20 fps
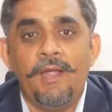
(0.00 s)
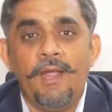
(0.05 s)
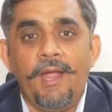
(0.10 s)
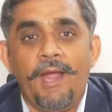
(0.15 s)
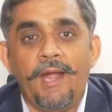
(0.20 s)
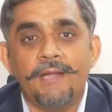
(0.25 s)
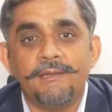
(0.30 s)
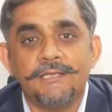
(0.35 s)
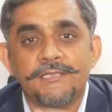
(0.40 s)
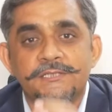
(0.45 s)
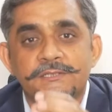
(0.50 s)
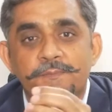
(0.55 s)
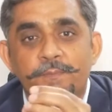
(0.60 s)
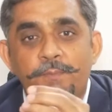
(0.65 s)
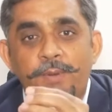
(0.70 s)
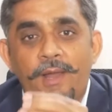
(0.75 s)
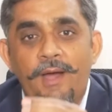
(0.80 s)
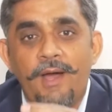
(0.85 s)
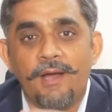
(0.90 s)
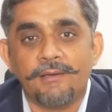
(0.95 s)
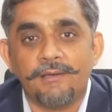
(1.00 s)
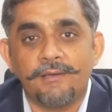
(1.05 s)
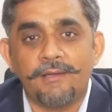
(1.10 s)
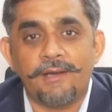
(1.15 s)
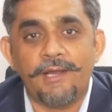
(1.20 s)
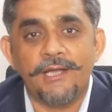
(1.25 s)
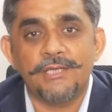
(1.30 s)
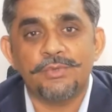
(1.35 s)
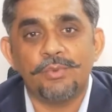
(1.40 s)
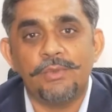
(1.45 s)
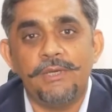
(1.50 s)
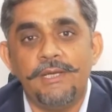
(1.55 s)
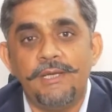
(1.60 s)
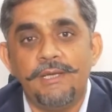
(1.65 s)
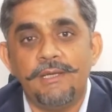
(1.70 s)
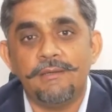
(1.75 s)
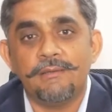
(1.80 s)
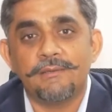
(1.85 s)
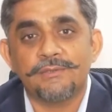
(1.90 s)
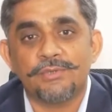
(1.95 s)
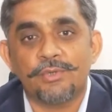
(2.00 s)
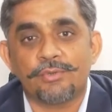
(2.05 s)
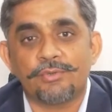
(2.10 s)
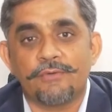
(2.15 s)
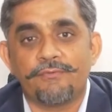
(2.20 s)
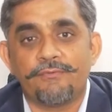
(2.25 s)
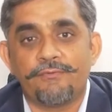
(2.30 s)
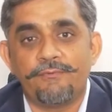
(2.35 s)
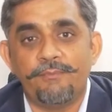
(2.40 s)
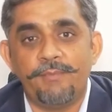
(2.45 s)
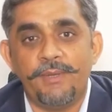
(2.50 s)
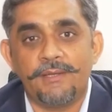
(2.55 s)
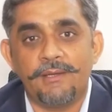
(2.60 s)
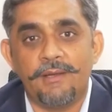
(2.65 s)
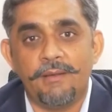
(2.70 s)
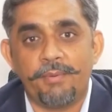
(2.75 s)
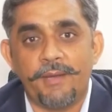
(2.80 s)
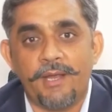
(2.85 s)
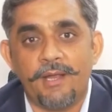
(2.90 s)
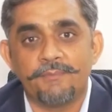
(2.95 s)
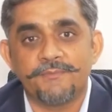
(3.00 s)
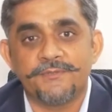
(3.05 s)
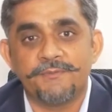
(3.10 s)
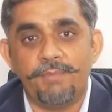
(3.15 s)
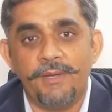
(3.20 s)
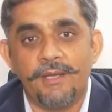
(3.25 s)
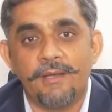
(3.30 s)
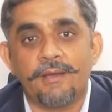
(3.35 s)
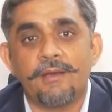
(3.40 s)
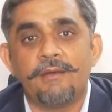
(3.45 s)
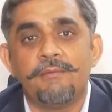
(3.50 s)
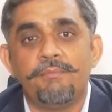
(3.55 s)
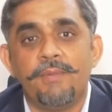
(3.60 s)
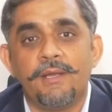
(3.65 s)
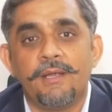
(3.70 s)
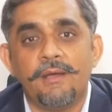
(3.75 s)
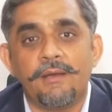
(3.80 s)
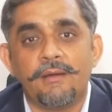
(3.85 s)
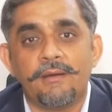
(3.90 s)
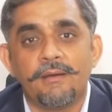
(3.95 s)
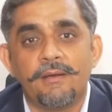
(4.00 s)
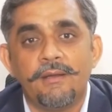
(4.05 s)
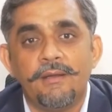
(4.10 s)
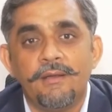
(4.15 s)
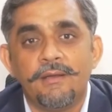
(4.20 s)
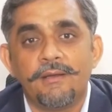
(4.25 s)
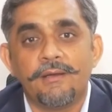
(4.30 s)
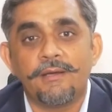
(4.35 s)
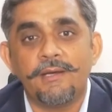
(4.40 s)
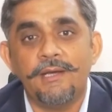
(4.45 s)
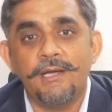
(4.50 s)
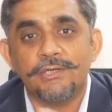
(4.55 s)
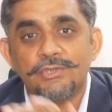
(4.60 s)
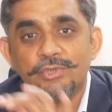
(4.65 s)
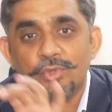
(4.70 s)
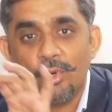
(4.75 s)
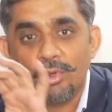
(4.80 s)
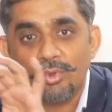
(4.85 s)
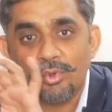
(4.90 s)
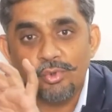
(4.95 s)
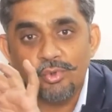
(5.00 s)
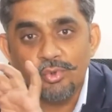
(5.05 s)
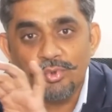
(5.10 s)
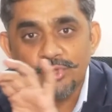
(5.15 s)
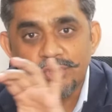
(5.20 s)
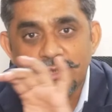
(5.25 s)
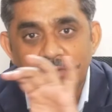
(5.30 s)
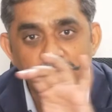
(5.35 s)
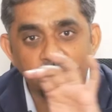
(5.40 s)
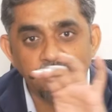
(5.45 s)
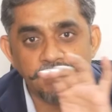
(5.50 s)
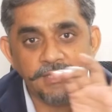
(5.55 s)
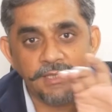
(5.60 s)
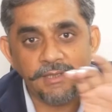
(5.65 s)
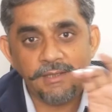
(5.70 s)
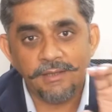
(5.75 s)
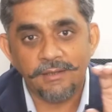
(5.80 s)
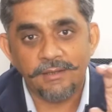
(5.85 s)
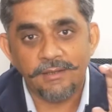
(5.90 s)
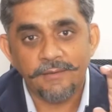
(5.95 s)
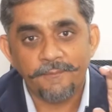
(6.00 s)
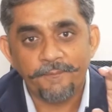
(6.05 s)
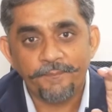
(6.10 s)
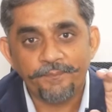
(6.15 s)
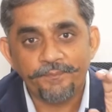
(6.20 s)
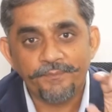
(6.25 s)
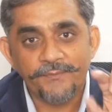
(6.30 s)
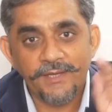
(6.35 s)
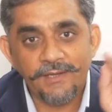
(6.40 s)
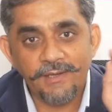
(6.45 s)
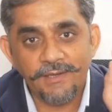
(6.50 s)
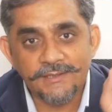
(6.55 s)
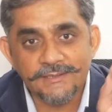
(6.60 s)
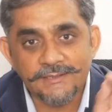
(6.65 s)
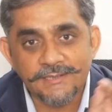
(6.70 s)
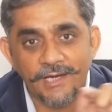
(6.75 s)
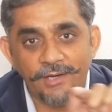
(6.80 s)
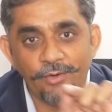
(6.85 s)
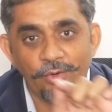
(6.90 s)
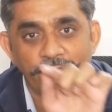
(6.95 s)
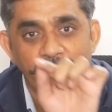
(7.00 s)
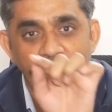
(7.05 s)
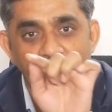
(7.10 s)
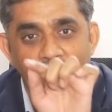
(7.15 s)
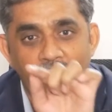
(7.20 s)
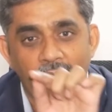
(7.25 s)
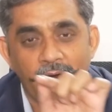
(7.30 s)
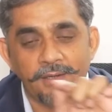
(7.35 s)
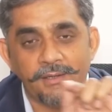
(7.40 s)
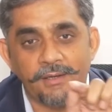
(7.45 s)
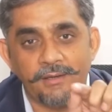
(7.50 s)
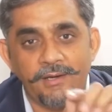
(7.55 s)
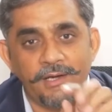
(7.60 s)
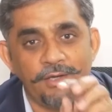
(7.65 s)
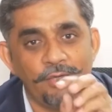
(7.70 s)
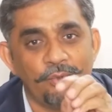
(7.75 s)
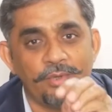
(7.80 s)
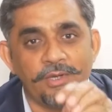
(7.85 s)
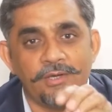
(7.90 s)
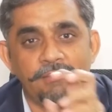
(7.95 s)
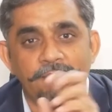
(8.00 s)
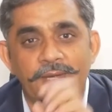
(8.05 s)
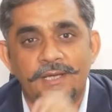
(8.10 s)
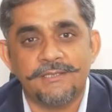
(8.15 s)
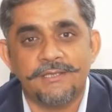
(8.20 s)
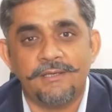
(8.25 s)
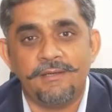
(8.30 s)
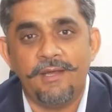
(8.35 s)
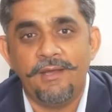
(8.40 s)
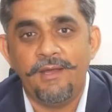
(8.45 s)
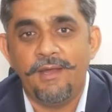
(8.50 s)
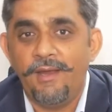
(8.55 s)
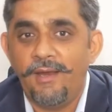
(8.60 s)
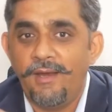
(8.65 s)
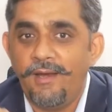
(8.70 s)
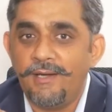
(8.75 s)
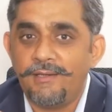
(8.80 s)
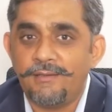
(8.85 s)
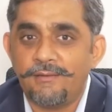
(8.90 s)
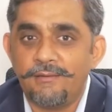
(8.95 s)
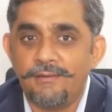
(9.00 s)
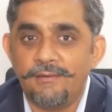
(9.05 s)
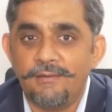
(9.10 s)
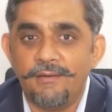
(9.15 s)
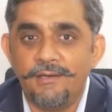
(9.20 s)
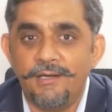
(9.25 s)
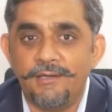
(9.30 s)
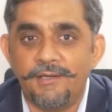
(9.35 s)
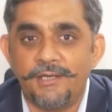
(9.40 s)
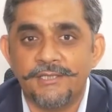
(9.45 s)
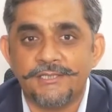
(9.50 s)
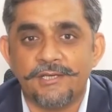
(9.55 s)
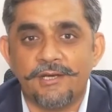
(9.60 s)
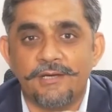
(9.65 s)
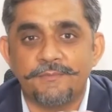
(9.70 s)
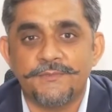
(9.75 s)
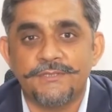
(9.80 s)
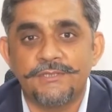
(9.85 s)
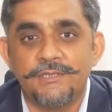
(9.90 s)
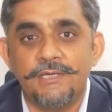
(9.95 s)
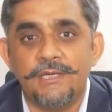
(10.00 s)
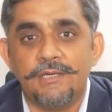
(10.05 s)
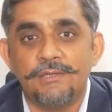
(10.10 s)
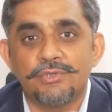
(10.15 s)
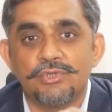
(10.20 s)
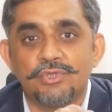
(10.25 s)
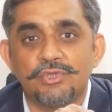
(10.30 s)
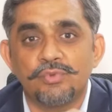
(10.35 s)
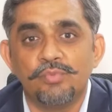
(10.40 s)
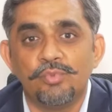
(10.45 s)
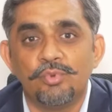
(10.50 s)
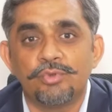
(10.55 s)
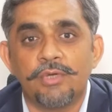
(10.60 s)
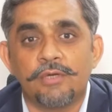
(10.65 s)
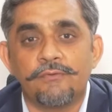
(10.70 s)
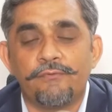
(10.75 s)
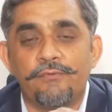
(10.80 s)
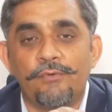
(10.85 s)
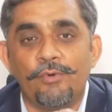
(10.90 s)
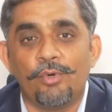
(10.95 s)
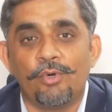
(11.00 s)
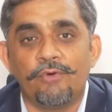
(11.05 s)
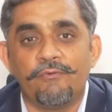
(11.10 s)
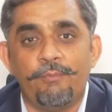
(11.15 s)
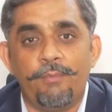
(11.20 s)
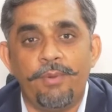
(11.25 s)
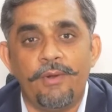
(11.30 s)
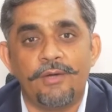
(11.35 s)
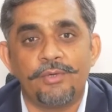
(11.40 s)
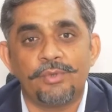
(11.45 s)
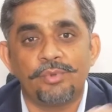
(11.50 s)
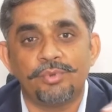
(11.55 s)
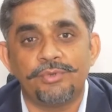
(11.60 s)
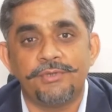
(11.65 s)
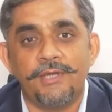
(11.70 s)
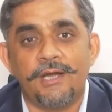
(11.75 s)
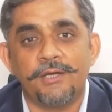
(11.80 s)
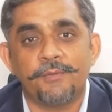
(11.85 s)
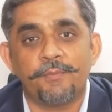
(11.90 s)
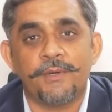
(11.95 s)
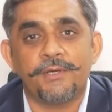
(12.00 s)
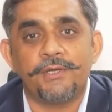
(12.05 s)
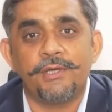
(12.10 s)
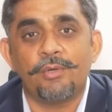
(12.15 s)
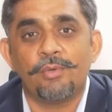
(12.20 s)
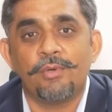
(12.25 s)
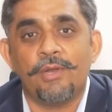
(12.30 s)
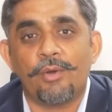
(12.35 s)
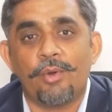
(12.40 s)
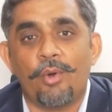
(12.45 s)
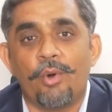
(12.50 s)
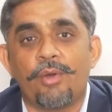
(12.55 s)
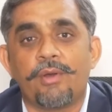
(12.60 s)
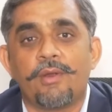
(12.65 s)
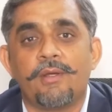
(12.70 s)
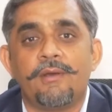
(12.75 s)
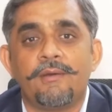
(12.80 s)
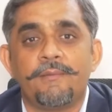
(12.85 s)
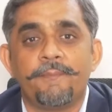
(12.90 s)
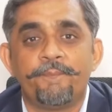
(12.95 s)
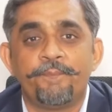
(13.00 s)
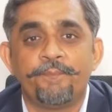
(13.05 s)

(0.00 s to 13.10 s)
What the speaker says: And this plaque gradually sort of becomes bigger and bigger, creates occlusion within the inside of an artery, and you can imagine it disrupts the smoother flow of blood to that particular organ.